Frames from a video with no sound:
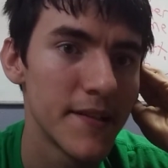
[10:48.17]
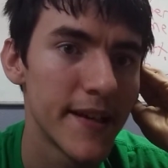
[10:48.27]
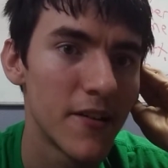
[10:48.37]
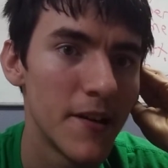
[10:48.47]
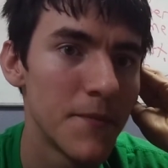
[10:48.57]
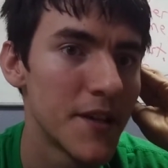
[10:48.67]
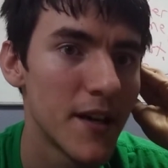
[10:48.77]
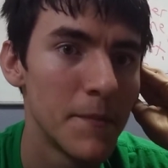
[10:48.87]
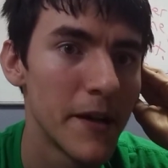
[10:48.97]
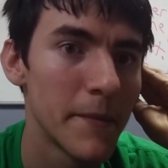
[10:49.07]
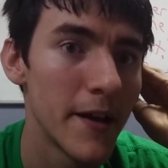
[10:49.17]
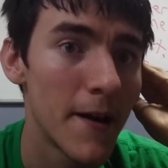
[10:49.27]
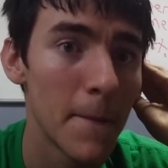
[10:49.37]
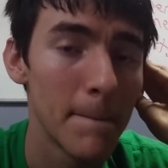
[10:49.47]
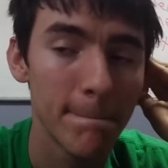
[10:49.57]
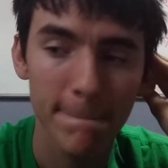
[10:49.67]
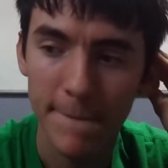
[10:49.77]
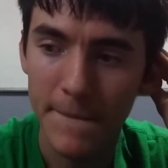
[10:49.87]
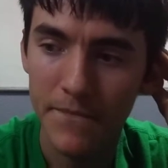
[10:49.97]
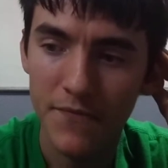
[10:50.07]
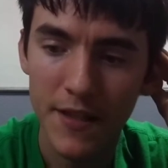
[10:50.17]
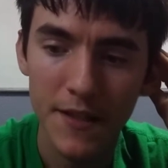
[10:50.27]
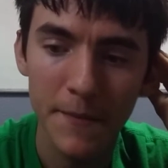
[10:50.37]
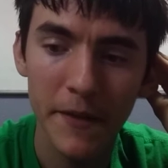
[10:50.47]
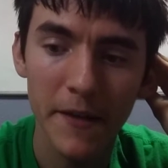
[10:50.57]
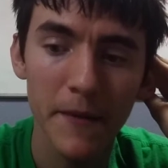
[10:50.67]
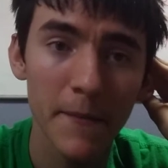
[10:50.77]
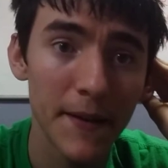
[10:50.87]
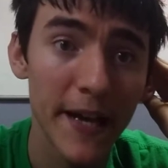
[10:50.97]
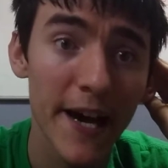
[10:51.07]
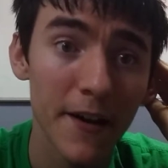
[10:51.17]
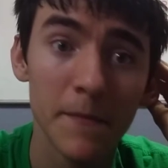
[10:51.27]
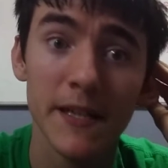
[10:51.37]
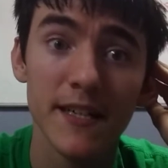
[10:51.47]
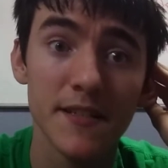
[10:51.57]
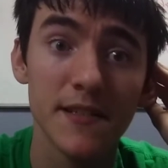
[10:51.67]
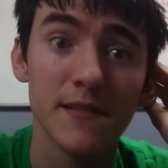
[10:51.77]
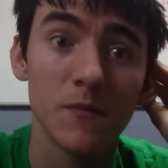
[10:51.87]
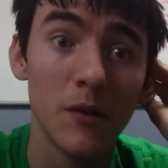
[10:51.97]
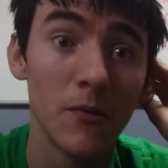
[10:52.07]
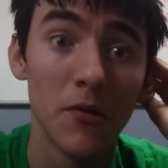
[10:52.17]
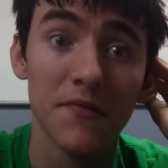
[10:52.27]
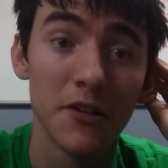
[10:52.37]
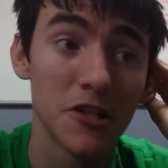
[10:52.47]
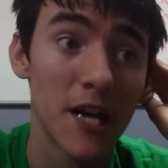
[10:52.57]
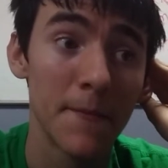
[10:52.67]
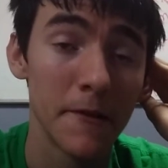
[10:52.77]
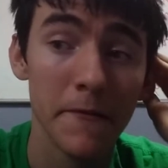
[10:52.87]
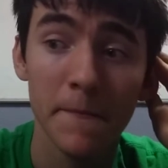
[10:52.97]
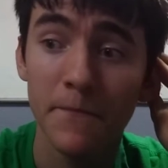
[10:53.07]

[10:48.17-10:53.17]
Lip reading: tell him to come pick me up, to pick me and my dad up, because we were both there shopping.